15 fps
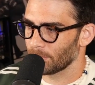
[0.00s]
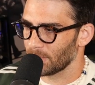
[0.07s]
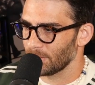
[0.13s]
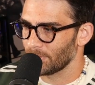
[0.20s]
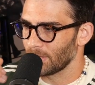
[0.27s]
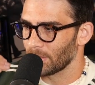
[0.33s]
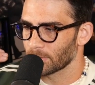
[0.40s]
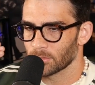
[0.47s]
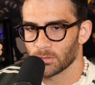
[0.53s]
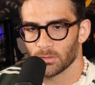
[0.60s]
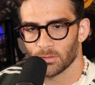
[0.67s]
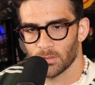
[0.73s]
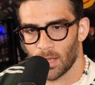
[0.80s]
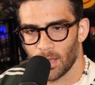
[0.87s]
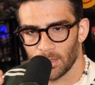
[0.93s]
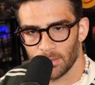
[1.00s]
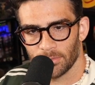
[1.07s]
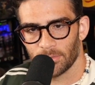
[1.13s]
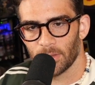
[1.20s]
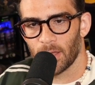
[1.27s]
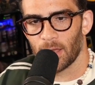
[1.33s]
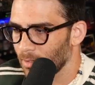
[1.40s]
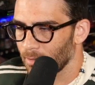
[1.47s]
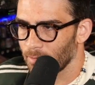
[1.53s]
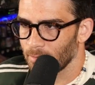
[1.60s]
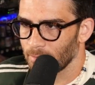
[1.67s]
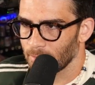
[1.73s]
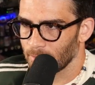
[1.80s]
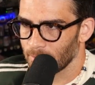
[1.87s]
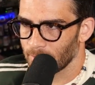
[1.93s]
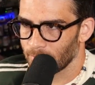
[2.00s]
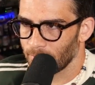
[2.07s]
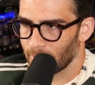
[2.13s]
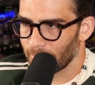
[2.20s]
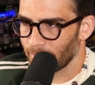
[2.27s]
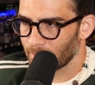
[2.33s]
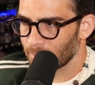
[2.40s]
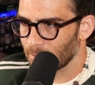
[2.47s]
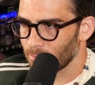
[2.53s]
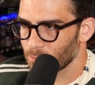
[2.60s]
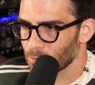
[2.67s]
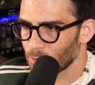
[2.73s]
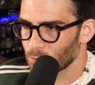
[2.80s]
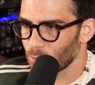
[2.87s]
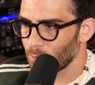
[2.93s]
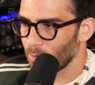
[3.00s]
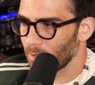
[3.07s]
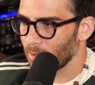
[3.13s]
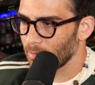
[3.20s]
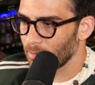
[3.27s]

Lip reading: But even outside of that, the very fact that he was also